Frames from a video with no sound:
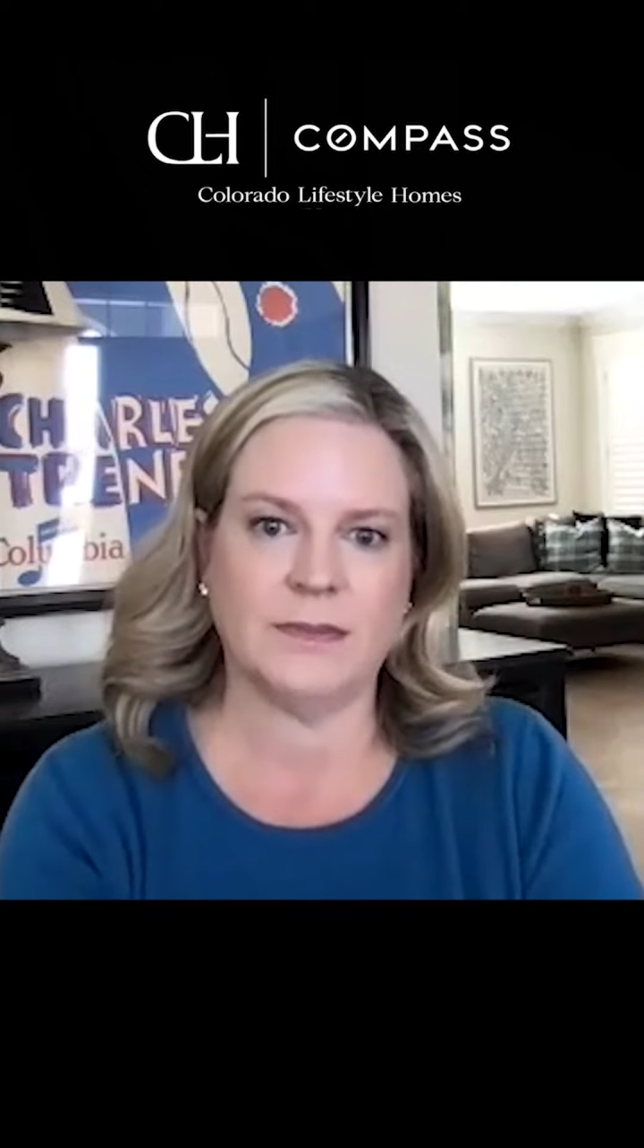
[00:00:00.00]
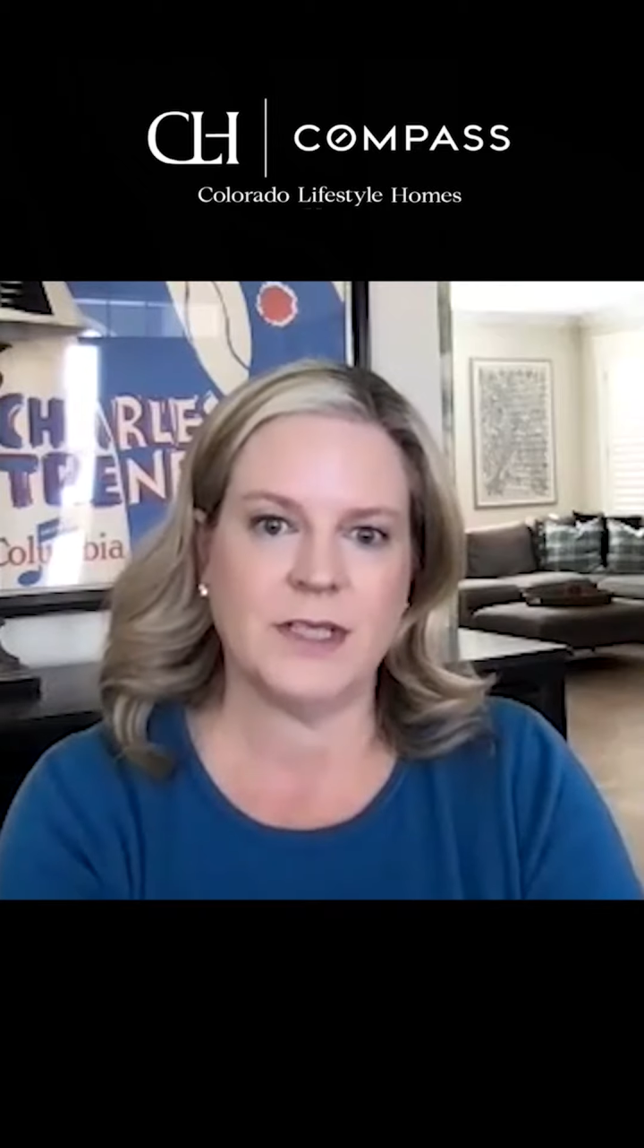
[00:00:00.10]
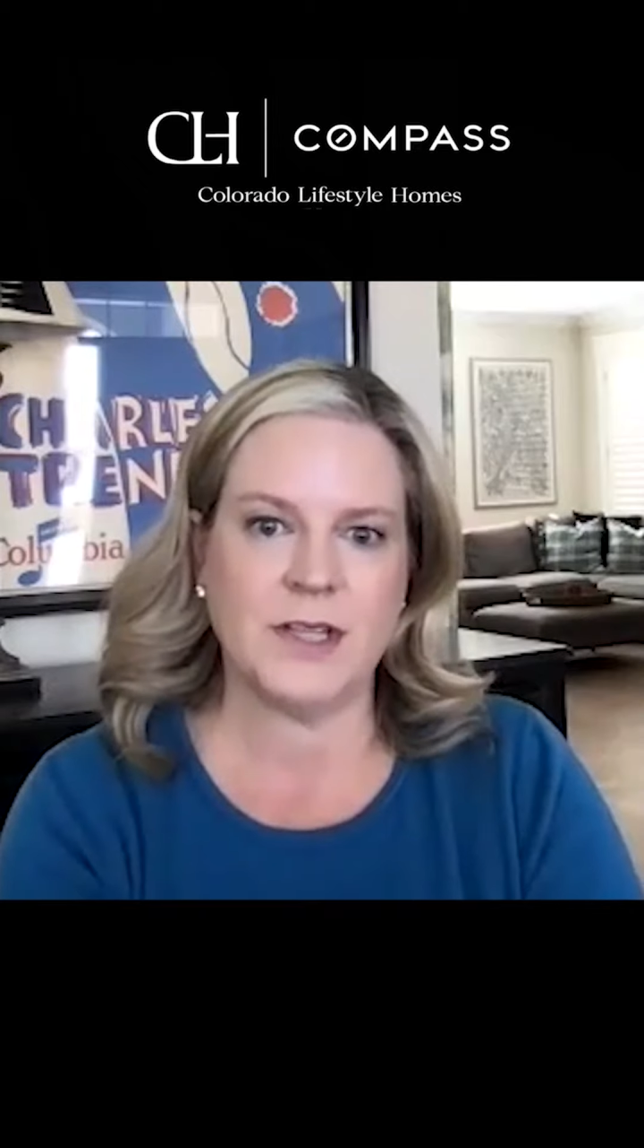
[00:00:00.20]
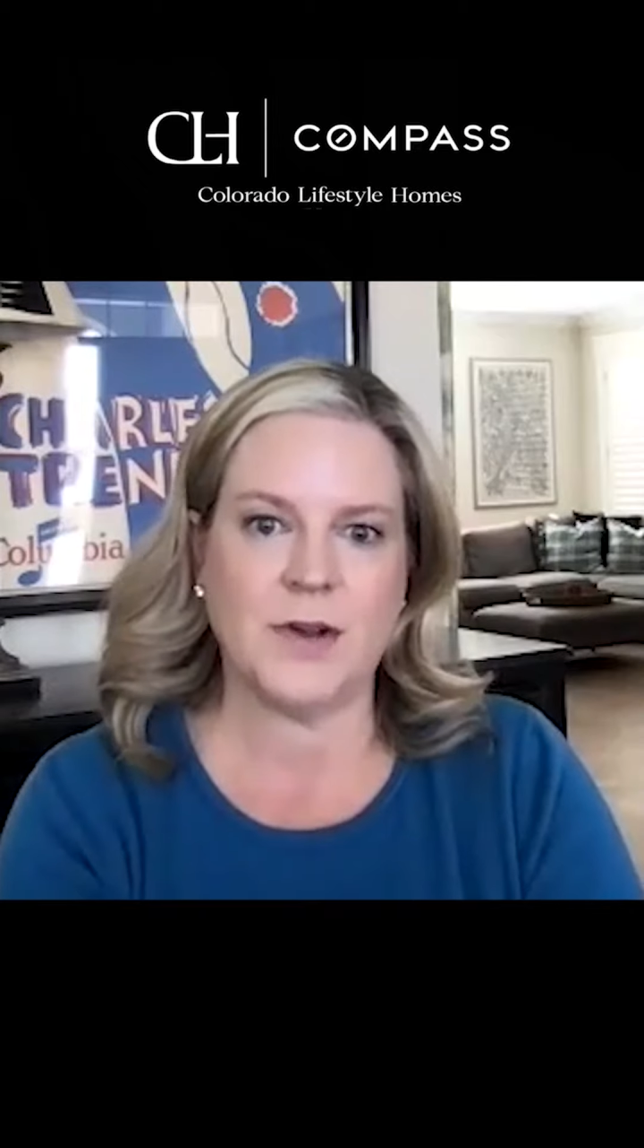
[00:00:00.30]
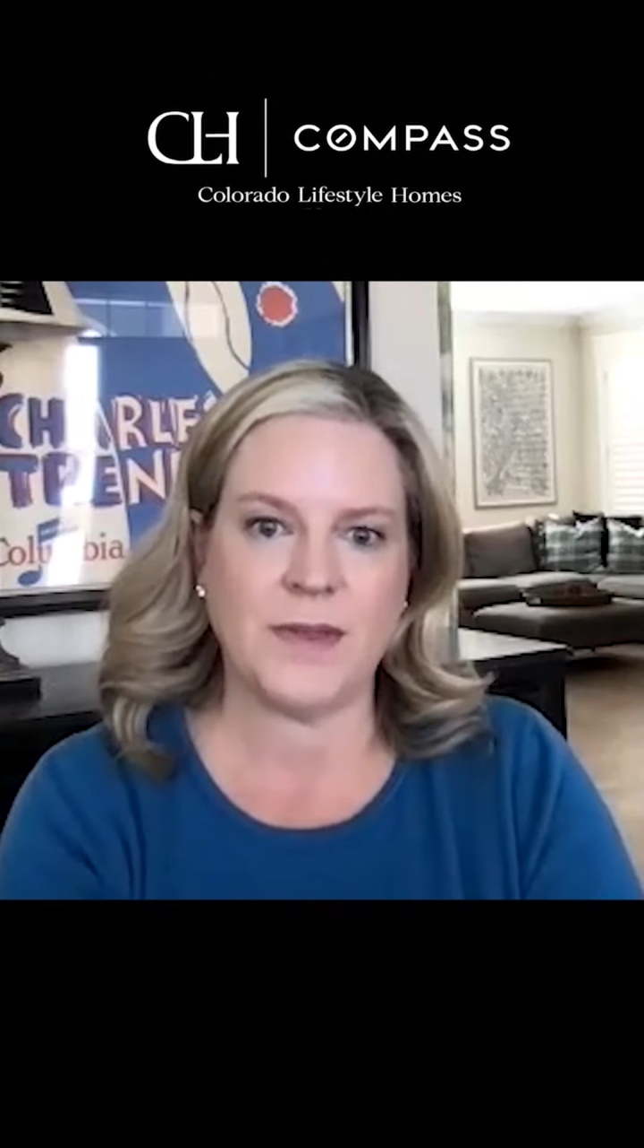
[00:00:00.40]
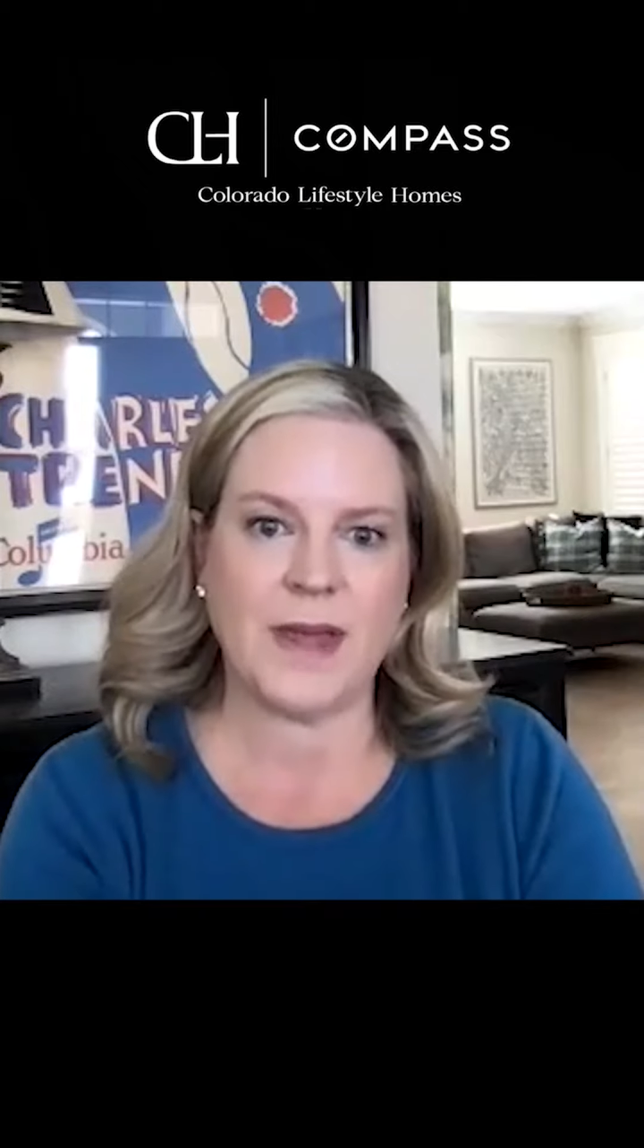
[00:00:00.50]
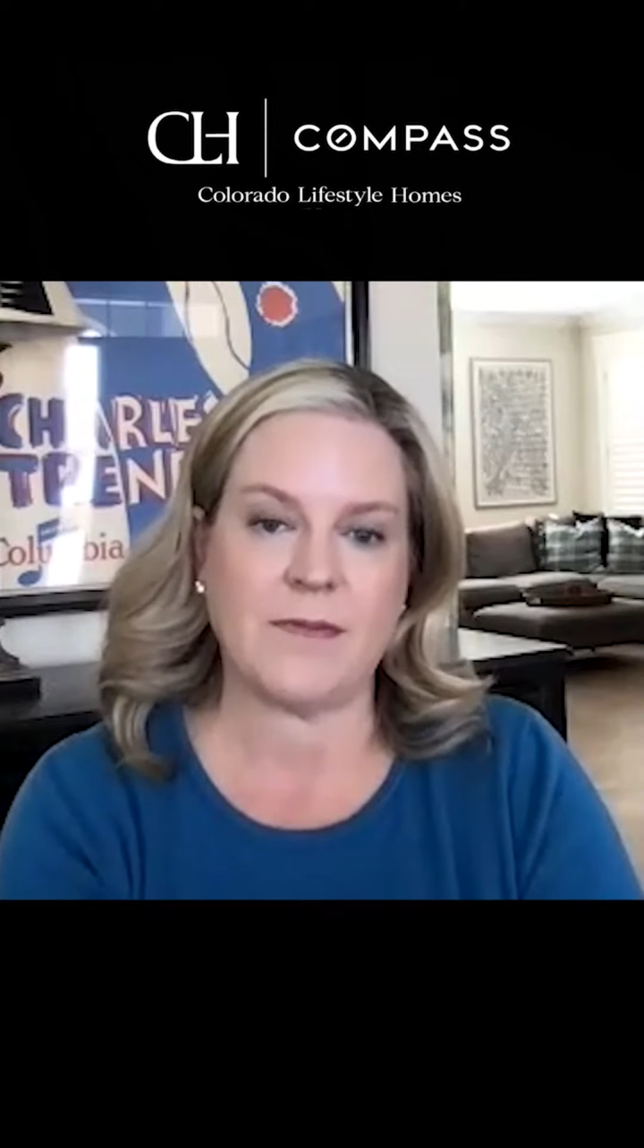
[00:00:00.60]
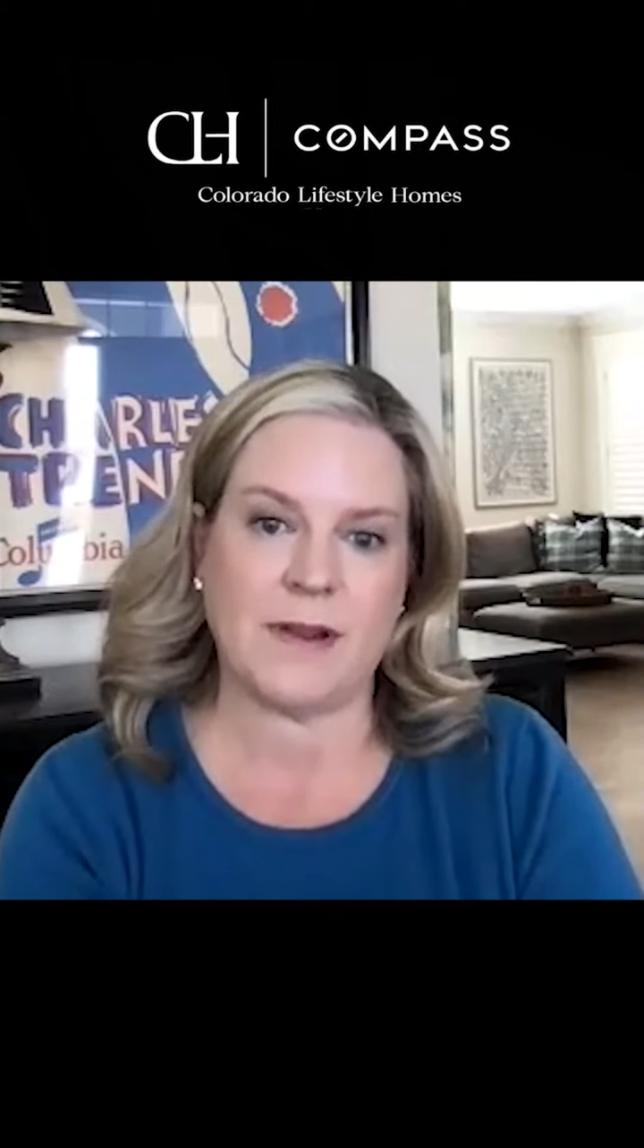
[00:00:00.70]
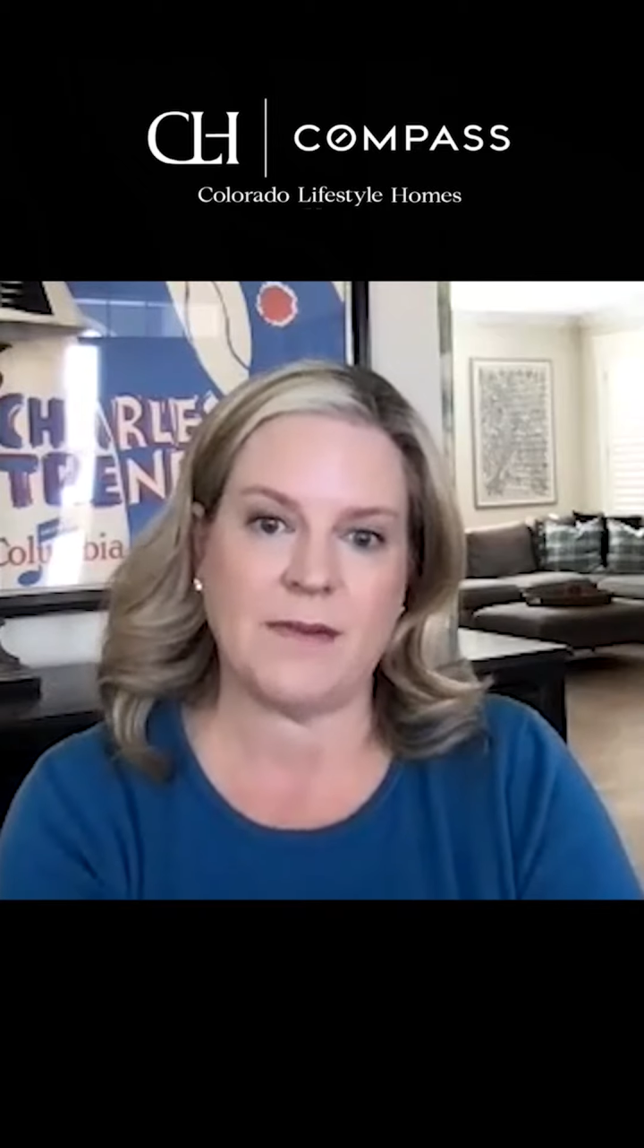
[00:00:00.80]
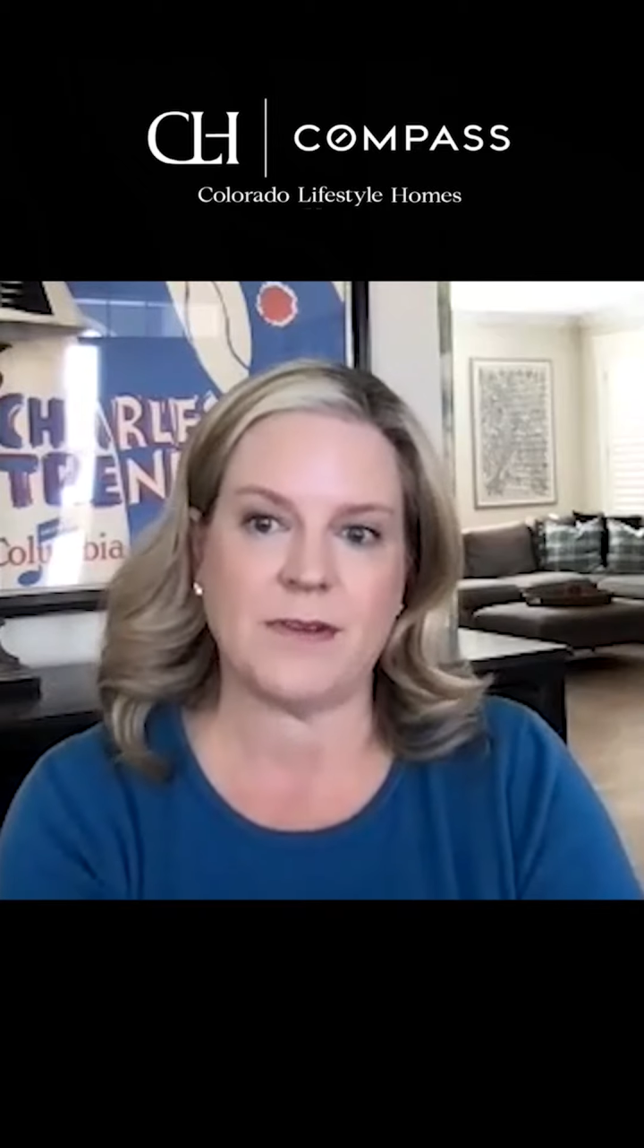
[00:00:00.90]
So that
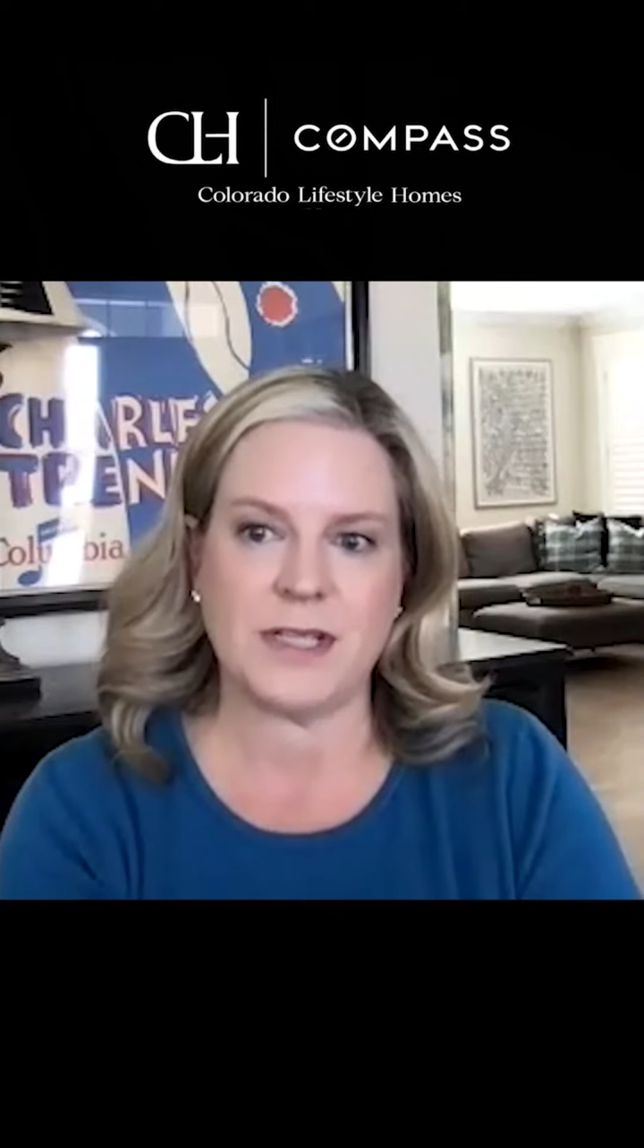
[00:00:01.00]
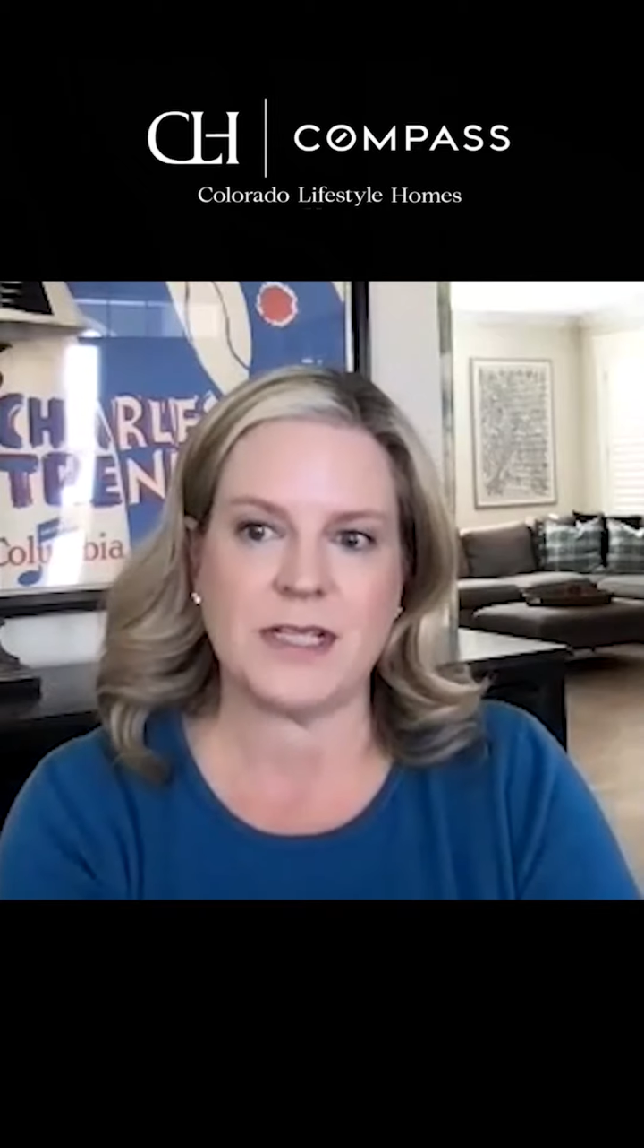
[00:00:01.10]
favors the